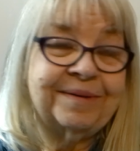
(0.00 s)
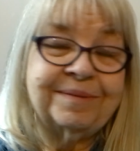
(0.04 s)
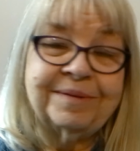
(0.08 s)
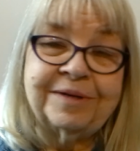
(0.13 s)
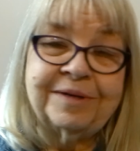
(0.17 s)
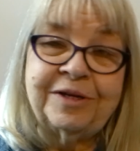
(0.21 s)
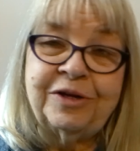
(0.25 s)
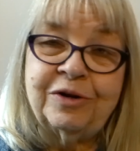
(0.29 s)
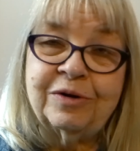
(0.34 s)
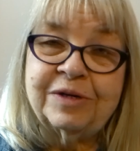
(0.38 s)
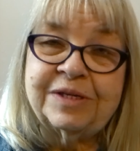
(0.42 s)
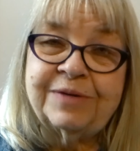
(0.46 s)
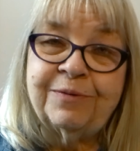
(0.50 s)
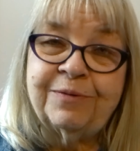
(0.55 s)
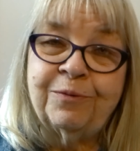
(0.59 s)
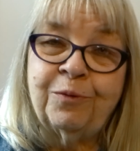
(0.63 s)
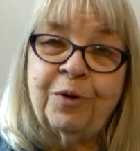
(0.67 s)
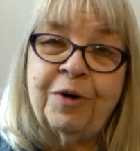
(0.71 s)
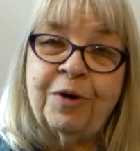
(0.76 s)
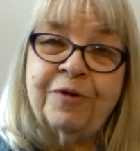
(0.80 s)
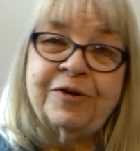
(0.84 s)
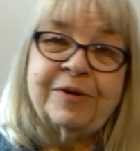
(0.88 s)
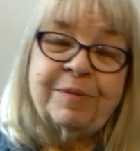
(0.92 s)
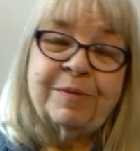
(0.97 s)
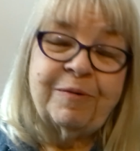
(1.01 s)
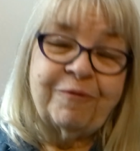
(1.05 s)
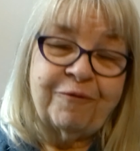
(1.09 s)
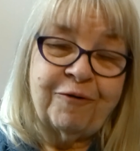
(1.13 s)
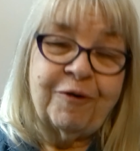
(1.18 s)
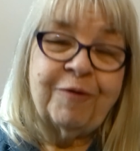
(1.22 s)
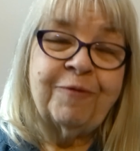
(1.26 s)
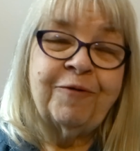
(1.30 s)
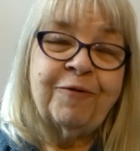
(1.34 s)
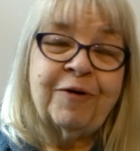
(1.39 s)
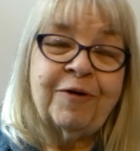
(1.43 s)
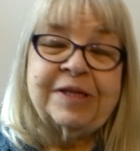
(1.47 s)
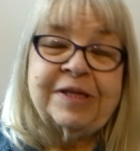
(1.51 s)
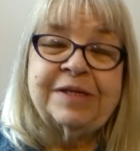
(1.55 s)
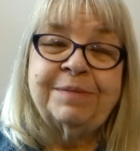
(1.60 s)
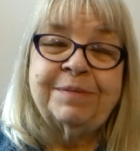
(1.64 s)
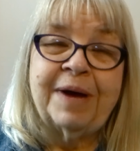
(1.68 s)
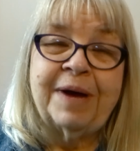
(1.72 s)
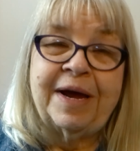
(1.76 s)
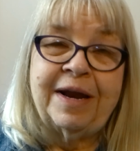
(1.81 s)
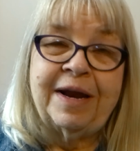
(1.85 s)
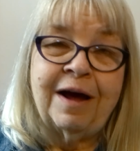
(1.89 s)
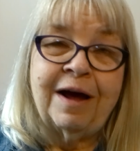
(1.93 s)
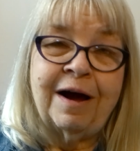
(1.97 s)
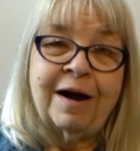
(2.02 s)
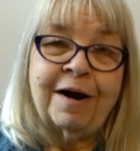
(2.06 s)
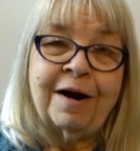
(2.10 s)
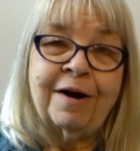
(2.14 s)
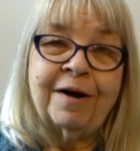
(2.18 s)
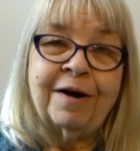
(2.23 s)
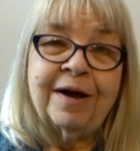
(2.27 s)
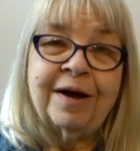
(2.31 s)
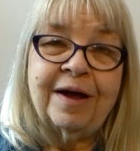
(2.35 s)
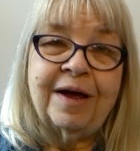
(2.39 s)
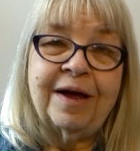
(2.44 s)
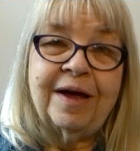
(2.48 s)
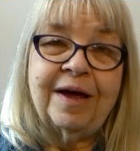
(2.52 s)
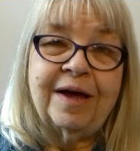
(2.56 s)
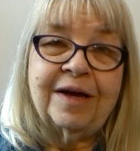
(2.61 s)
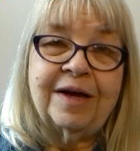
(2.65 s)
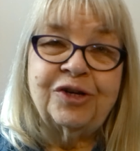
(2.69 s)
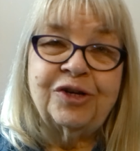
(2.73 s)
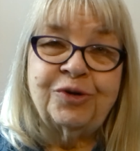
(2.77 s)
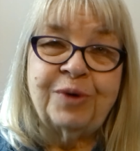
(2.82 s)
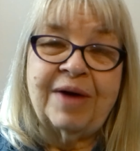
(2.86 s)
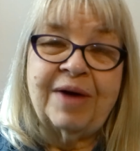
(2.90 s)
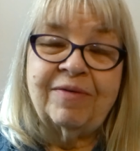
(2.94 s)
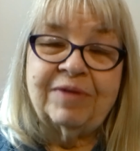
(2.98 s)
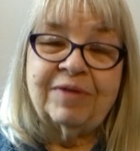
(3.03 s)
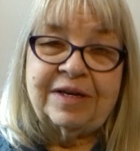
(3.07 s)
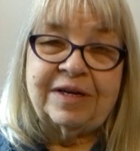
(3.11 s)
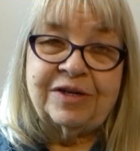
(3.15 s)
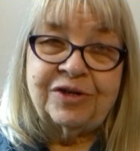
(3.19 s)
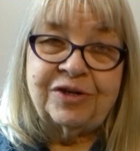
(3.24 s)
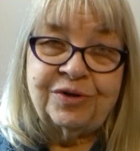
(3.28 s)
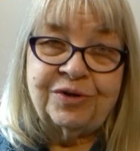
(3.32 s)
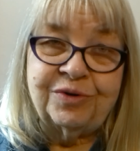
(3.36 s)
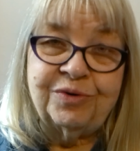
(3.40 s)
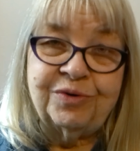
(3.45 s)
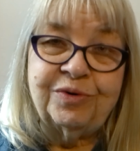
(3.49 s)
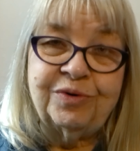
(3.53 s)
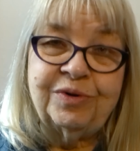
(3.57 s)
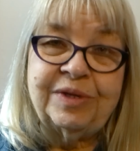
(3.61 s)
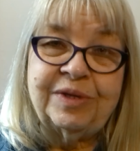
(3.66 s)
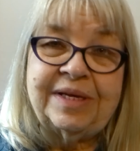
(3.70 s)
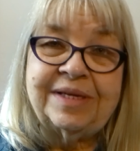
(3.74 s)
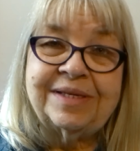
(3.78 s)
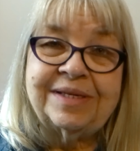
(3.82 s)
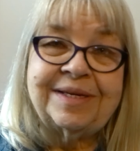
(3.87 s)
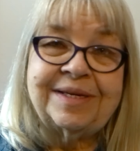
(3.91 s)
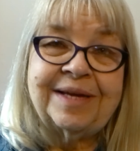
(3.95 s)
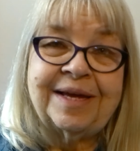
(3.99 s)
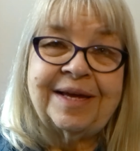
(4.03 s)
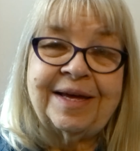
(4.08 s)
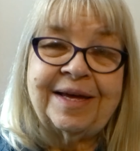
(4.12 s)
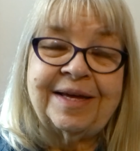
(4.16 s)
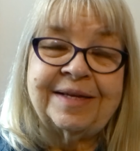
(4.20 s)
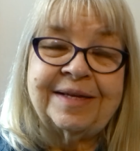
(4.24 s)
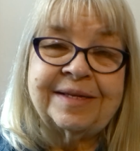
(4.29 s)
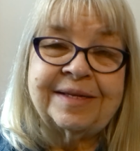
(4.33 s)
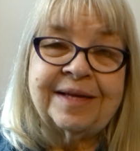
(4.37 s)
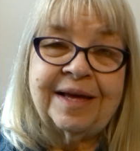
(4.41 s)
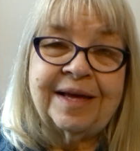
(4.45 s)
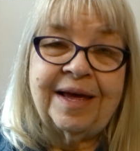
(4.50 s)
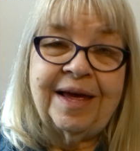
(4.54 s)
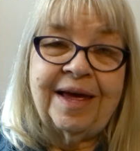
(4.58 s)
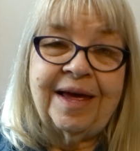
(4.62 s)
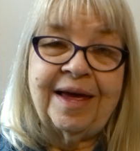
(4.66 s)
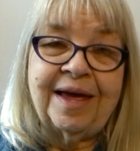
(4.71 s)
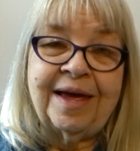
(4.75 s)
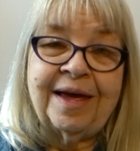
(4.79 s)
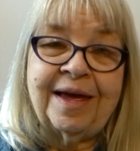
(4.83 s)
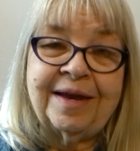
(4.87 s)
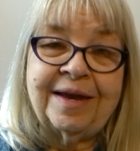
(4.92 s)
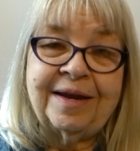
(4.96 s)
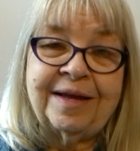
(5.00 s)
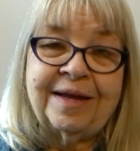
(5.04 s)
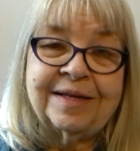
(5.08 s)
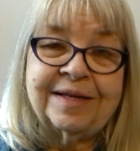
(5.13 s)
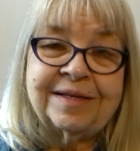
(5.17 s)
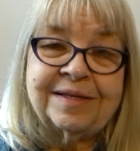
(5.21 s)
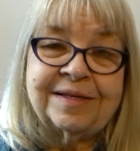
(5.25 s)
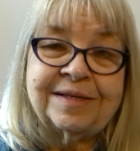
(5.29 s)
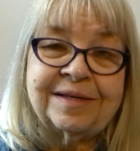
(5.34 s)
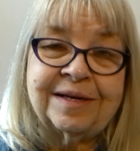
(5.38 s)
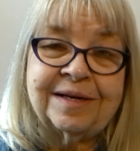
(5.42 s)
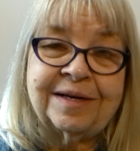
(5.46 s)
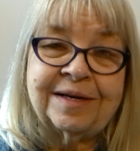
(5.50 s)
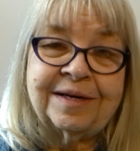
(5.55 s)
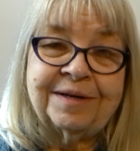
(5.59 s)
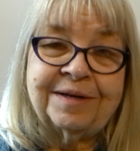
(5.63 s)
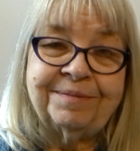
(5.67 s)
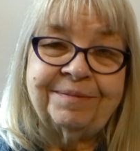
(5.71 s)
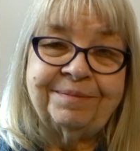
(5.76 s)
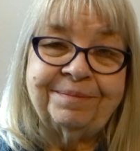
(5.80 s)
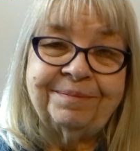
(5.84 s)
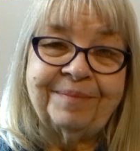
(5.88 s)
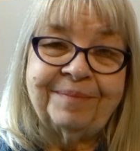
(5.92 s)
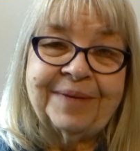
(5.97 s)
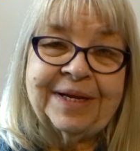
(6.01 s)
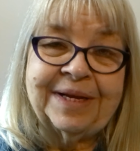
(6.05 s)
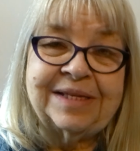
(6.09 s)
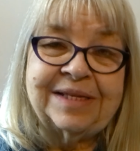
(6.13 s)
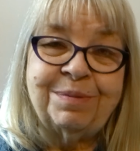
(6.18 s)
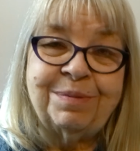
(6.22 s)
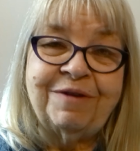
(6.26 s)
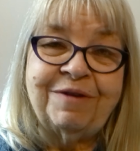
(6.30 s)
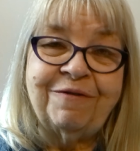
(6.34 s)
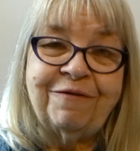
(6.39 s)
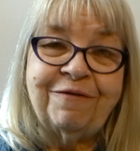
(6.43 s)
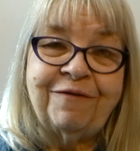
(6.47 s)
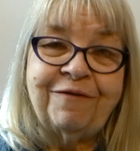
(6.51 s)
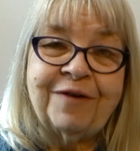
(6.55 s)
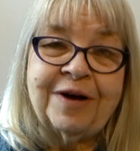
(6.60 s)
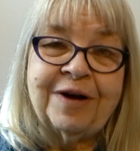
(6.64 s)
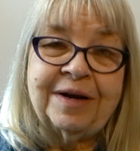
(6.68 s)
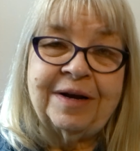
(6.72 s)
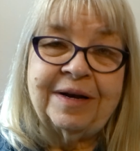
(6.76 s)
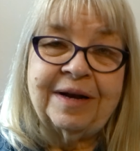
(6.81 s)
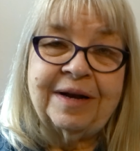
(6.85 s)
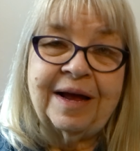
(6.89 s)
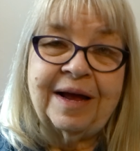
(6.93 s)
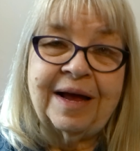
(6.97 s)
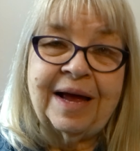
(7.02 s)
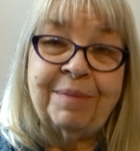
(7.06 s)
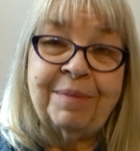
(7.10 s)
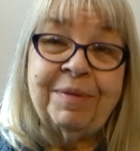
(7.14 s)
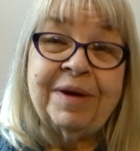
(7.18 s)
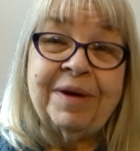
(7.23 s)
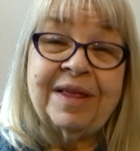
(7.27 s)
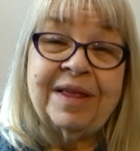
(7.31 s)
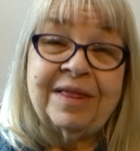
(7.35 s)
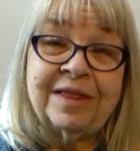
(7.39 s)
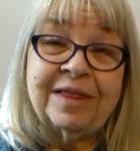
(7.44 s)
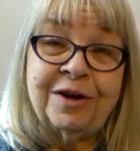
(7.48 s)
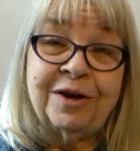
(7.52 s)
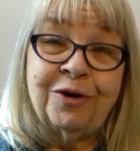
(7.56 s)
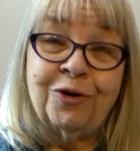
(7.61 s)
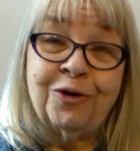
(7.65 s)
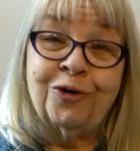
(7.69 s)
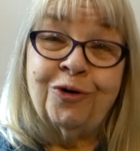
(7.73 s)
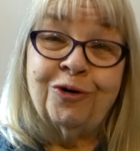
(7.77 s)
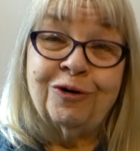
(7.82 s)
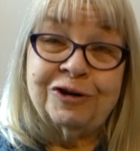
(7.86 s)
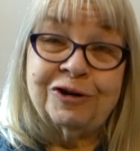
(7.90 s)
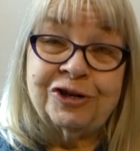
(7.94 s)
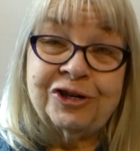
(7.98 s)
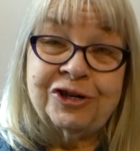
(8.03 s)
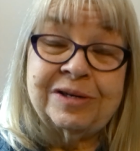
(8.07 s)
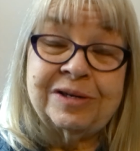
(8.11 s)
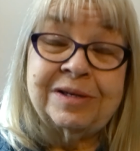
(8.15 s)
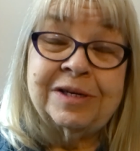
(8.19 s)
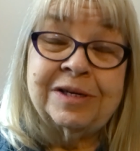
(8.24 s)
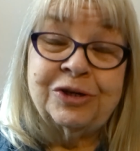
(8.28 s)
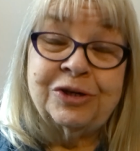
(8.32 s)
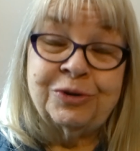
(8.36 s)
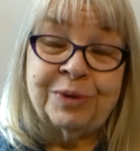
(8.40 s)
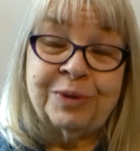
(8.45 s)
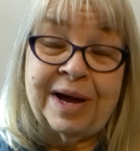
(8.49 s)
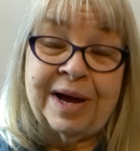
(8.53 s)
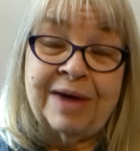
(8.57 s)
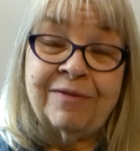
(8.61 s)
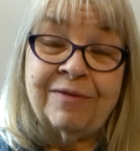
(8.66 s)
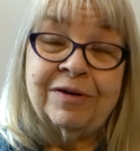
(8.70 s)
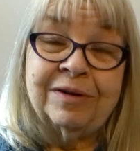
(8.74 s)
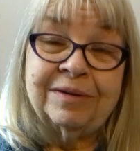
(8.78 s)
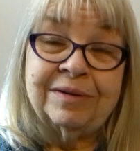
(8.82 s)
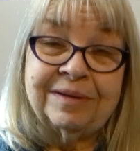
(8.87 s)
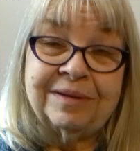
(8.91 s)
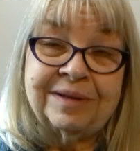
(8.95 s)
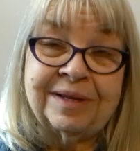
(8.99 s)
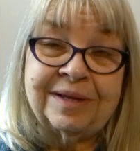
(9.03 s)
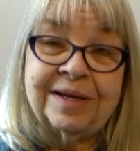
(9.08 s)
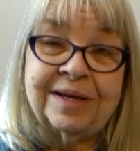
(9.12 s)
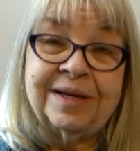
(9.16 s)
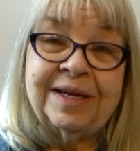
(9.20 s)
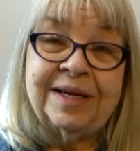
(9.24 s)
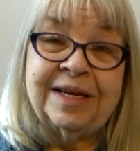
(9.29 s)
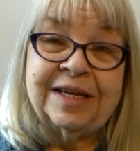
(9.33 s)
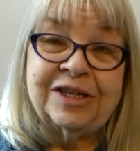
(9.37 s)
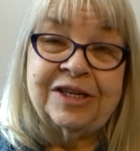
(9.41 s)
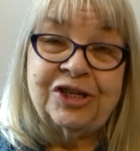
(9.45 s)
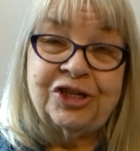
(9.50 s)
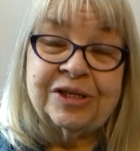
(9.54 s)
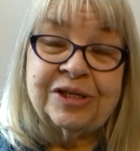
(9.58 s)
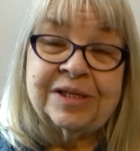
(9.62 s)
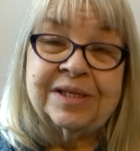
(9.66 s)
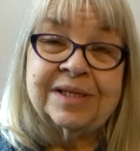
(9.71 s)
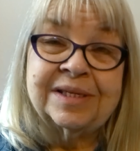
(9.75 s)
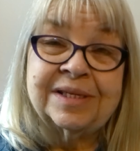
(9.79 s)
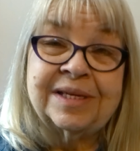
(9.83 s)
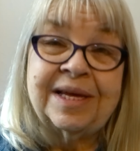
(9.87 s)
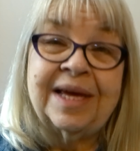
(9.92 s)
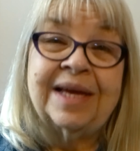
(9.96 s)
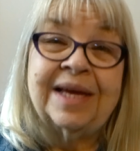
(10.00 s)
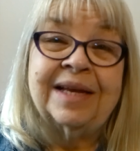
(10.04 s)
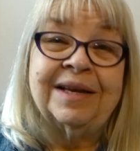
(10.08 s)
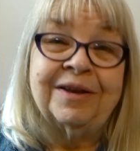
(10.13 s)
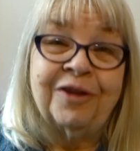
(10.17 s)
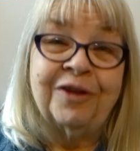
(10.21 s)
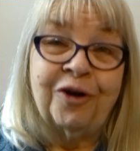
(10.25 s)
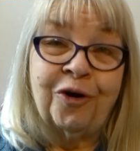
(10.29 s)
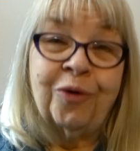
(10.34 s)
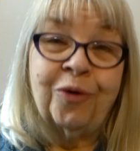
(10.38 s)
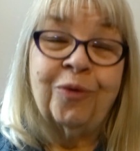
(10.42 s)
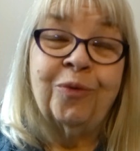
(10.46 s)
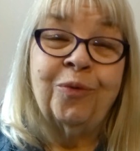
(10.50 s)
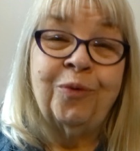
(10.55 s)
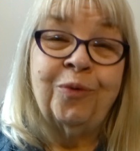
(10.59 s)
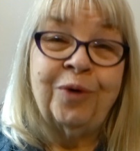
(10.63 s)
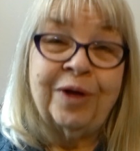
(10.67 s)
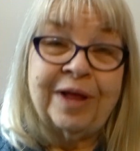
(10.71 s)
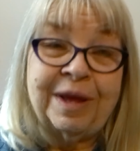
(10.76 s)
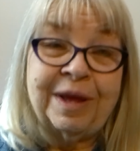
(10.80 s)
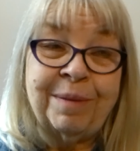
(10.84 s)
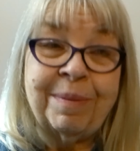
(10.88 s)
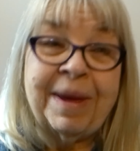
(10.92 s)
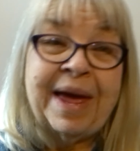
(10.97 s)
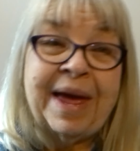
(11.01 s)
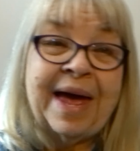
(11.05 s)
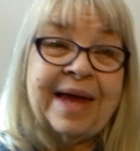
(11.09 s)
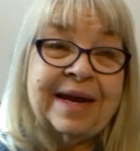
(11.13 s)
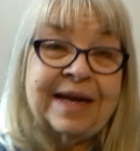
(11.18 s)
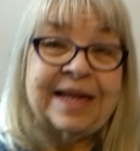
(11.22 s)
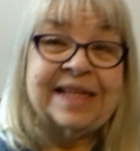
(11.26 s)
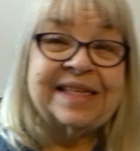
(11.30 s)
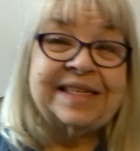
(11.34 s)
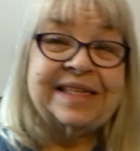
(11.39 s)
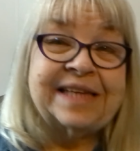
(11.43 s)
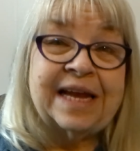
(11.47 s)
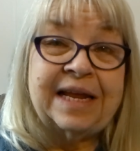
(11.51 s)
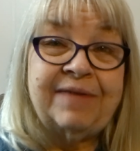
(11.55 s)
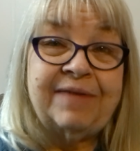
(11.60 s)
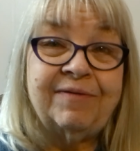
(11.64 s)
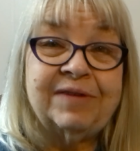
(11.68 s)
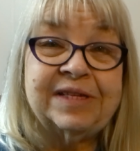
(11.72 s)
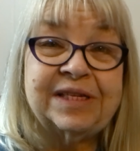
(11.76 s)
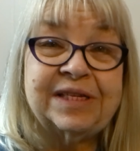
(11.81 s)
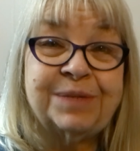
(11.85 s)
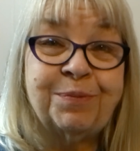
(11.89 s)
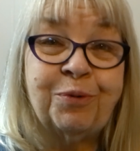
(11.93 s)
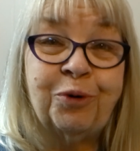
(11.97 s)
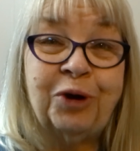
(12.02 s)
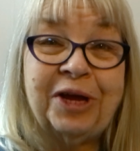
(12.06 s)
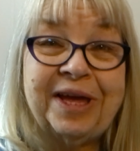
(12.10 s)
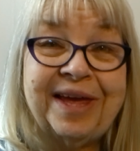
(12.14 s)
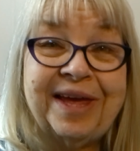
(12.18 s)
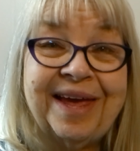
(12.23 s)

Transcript: you know, where some friends of mine are traveling to these days, and it's been fun. I'm getting the urge to travel. The itch is getting there really bad, and it's not even spring